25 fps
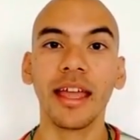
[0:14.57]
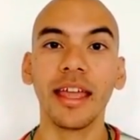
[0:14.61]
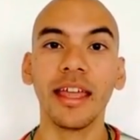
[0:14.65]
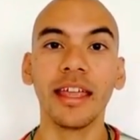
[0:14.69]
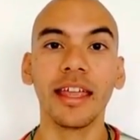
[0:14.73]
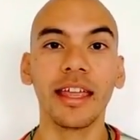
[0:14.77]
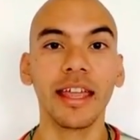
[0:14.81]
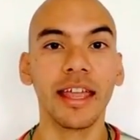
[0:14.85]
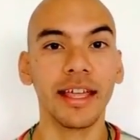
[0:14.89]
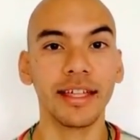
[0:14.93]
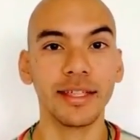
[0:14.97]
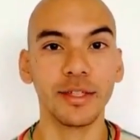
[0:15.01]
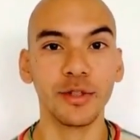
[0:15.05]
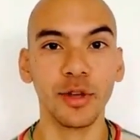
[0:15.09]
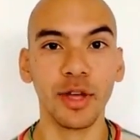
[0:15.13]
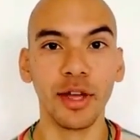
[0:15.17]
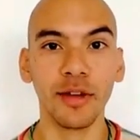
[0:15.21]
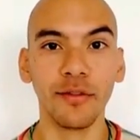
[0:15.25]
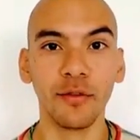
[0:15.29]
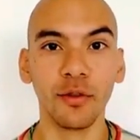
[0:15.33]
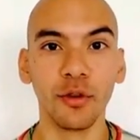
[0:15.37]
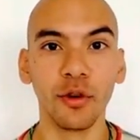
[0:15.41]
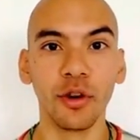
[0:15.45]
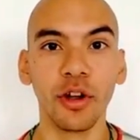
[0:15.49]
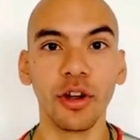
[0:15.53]
In case you
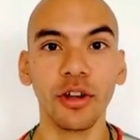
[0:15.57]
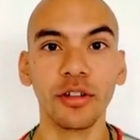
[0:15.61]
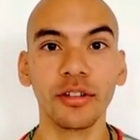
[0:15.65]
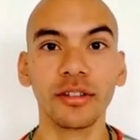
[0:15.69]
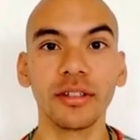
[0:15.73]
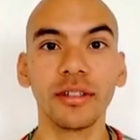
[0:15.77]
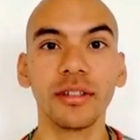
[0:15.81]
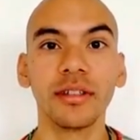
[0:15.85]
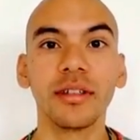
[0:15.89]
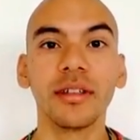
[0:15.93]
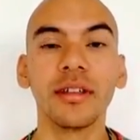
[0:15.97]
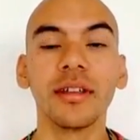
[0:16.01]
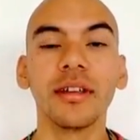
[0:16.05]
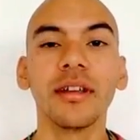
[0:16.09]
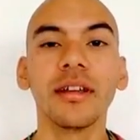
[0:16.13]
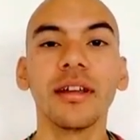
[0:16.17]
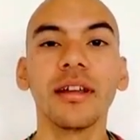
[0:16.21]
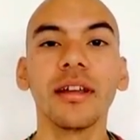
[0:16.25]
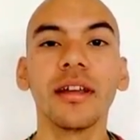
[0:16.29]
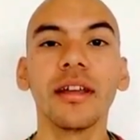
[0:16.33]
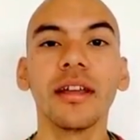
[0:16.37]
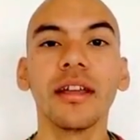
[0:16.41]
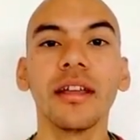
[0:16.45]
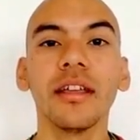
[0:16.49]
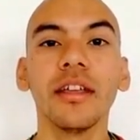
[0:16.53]
have forgotten,
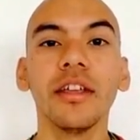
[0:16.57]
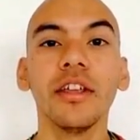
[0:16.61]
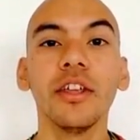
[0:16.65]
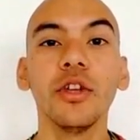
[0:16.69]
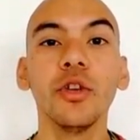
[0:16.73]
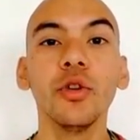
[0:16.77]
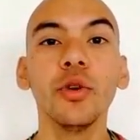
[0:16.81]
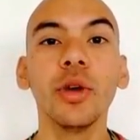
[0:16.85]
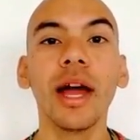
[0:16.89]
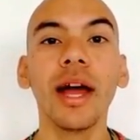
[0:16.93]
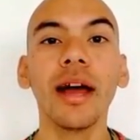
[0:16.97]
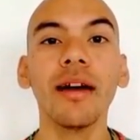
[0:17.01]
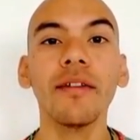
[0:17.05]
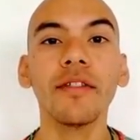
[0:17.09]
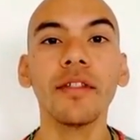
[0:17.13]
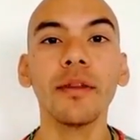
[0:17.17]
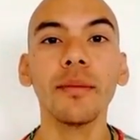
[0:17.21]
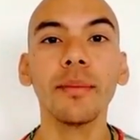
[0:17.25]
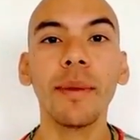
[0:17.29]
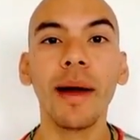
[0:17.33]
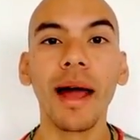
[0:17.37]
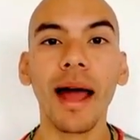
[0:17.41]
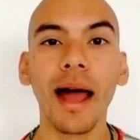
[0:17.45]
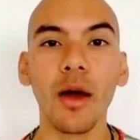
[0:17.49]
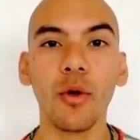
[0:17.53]
you have the
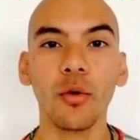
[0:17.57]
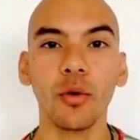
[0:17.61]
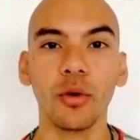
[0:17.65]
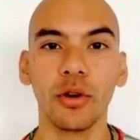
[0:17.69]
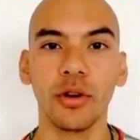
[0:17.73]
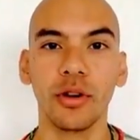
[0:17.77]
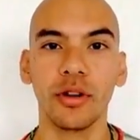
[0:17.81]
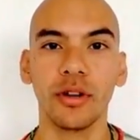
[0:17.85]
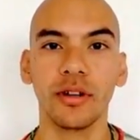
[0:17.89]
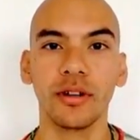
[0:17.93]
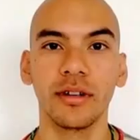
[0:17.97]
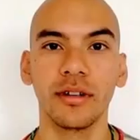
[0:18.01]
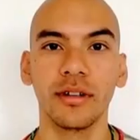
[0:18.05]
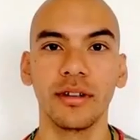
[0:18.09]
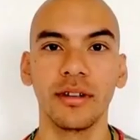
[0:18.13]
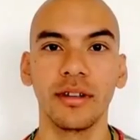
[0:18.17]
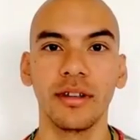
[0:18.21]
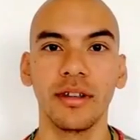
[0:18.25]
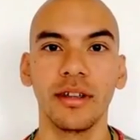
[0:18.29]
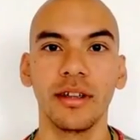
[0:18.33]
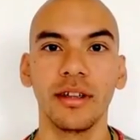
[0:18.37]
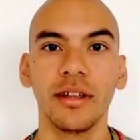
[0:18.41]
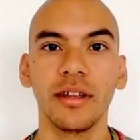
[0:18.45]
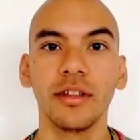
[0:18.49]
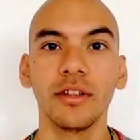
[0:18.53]
power
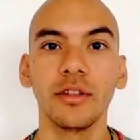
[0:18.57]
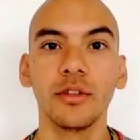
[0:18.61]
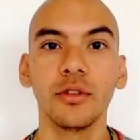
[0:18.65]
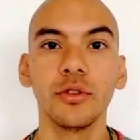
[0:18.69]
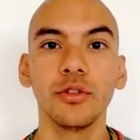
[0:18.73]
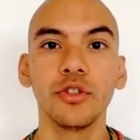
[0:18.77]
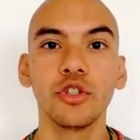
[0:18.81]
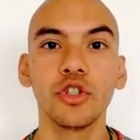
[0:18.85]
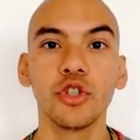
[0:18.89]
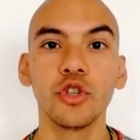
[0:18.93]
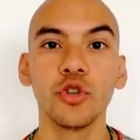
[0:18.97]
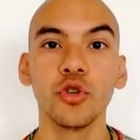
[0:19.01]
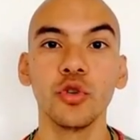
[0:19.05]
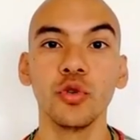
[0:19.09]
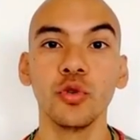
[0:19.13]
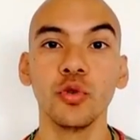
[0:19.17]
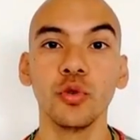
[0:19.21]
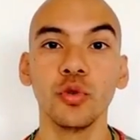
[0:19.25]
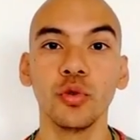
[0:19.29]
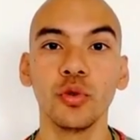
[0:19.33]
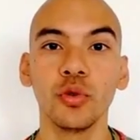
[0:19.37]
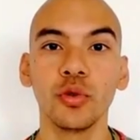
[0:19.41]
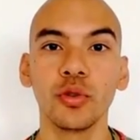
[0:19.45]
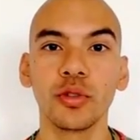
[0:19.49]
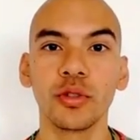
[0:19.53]
to
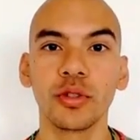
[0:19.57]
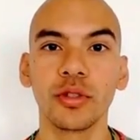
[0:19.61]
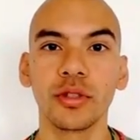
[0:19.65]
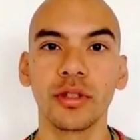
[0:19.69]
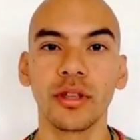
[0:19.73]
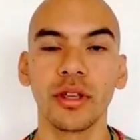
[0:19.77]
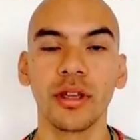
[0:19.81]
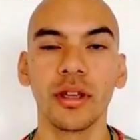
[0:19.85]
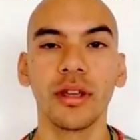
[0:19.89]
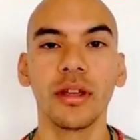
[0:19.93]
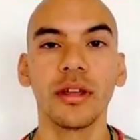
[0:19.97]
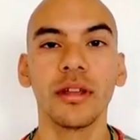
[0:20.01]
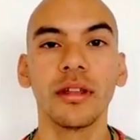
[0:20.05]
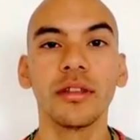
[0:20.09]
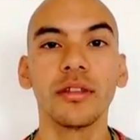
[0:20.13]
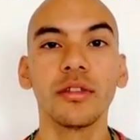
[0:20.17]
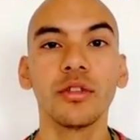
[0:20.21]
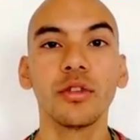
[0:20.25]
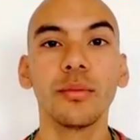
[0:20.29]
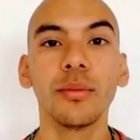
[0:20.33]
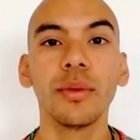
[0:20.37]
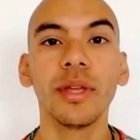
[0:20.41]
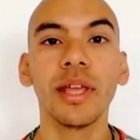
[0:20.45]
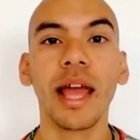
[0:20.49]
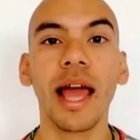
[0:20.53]
choose
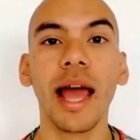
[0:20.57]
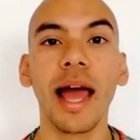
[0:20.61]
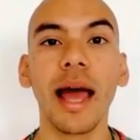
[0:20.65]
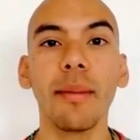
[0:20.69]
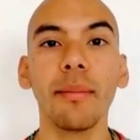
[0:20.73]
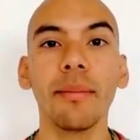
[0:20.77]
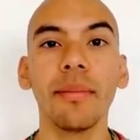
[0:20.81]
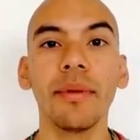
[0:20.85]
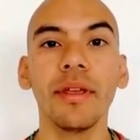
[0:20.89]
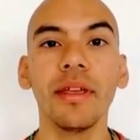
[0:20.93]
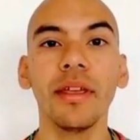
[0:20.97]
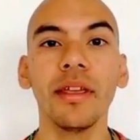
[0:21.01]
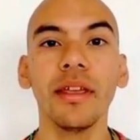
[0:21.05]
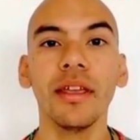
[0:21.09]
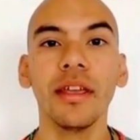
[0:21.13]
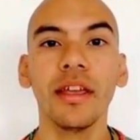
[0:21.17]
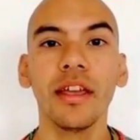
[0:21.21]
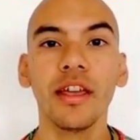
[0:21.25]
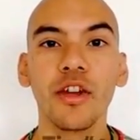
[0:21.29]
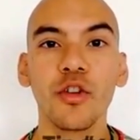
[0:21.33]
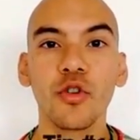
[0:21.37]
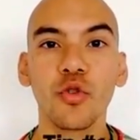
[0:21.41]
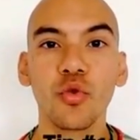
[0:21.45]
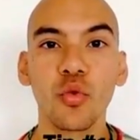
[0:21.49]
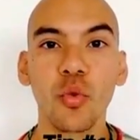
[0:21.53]
to be happy
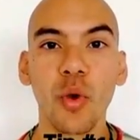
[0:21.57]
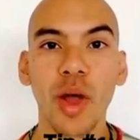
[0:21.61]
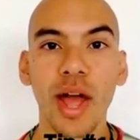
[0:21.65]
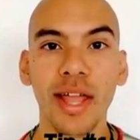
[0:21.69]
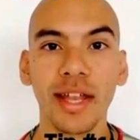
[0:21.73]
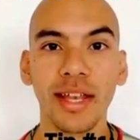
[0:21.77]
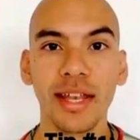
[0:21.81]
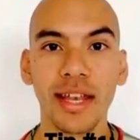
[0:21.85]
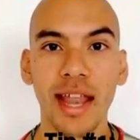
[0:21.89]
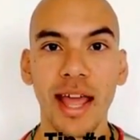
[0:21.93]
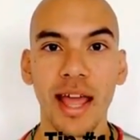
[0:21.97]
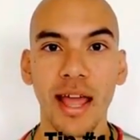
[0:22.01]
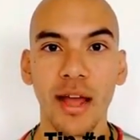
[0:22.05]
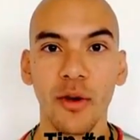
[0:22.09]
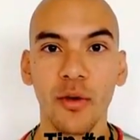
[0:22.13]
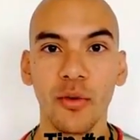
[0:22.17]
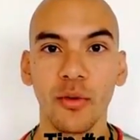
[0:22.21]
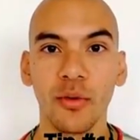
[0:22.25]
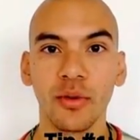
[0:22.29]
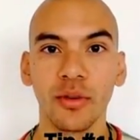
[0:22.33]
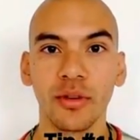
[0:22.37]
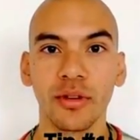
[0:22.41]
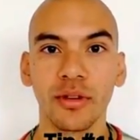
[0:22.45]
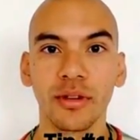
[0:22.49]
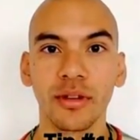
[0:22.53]
right now.